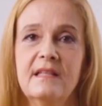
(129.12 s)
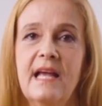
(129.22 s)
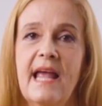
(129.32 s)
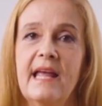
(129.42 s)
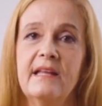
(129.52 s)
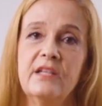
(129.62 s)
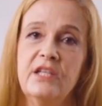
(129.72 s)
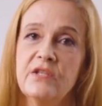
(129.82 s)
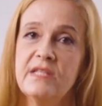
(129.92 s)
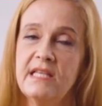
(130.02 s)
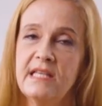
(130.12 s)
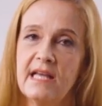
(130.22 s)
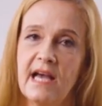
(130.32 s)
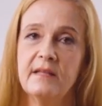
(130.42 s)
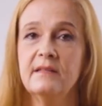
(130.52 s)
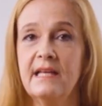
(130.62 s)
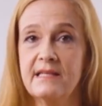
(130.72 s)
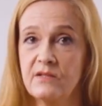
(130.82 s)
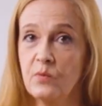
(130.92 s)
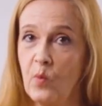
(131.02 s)
And you see that
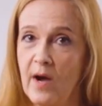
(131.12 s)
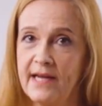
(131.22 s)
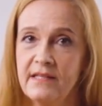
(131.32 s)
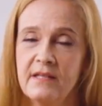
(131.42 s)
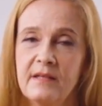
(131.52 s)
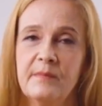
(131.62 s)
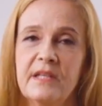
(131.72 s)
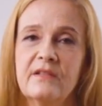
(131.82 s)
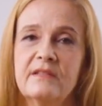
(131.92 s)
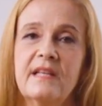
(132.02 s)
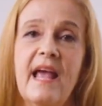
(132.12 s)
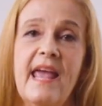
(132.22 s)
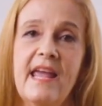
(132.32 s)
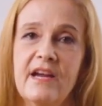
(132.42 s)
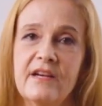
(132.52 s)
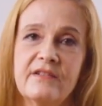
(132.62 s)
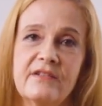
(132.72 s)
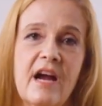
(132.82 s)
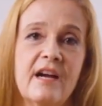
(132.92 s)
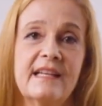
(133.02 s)
it's wide because hairs
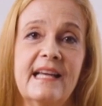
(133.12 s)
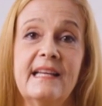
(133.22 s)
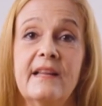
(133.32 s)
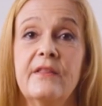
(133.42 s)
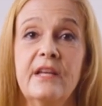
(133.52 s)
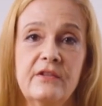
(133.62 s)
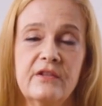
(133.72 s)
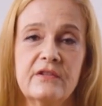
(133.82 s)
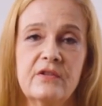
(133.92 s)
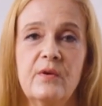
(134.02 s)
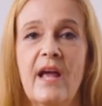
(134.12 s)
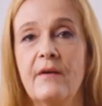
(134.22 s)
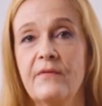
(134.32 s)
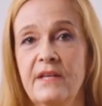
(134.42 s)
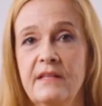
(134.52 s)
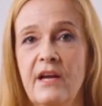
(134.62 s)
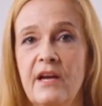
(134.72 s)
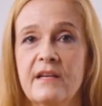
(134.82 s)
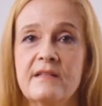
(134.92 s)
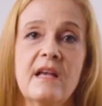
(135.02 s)
are getting thinner. So you have thin
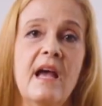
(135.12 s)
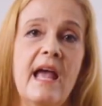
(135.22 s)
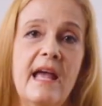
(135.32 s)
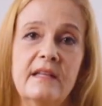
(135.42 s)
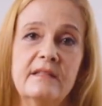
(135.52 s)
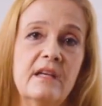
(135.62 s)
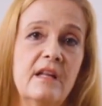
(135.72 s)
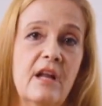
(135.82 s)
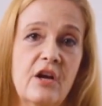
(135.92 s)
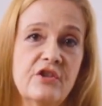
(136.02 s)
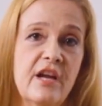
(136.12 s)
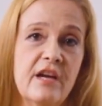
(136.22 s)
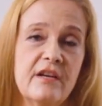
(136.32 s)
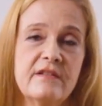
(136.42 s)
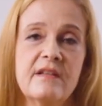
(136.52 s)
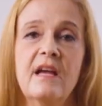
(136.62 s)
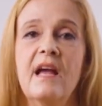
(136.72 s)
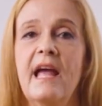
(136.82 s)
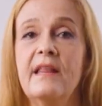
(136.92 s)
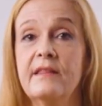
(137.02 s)
hairs and large hairs
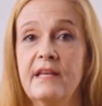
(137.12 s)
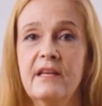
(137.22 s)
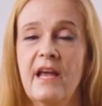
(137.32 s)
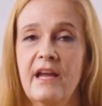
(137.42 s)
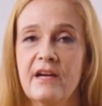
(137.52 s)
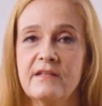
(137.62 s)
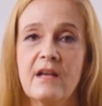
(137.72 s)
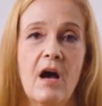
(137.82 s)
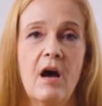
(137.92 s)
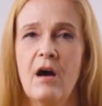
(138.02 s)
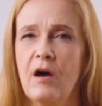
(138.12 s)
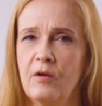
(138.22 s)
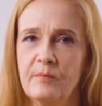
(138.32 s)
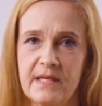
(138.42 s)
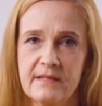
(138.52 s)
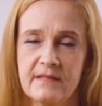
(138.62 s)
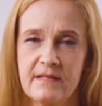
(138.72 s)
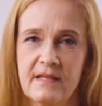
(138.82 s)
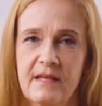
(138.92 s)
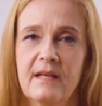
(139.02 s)
and thick hairs all mixed.
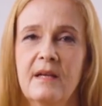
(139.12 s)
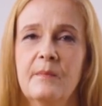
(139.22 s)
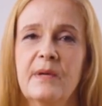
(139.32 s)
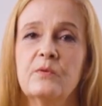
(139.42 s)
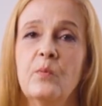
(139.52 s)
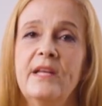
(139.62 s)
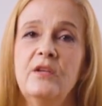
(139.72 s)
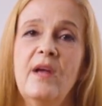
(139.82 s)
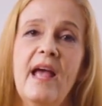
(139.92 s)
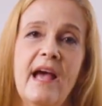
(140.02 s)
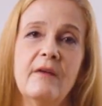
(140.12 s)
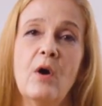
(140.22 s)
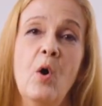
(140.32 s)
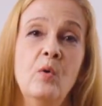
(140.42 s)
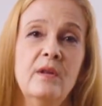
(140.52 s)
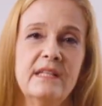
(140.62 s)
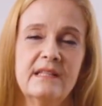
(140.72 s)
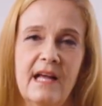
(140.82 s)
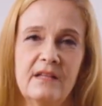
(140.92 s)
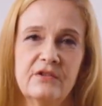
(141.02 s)
But when you have only
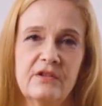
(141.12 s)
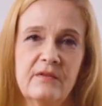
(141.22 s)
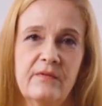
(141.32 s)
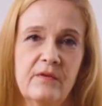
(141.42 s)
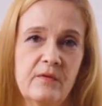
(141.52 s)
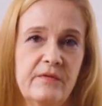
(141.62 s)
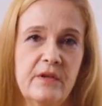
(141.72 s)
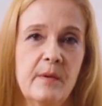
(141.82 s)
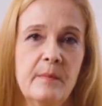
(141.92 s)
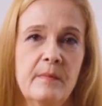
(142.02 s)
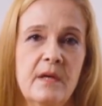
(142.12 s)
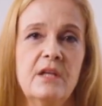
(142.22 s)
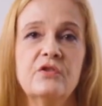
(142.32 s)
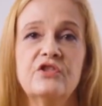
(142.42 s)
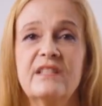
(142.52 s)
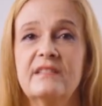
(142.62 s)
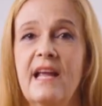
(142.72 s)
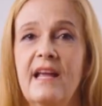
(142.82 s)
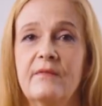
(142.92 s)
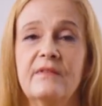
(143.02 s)
telogen effluvium, you just
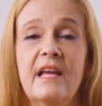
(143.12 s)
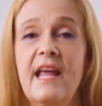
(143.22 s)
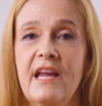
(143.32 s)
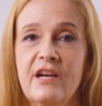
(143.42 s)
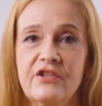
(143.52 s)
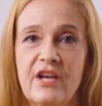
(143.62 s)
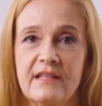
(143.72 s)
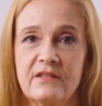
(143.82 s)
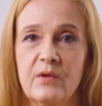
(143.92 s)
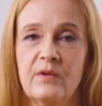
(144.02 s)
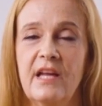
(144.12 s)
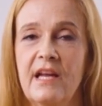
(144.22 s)
have the hair shed. So the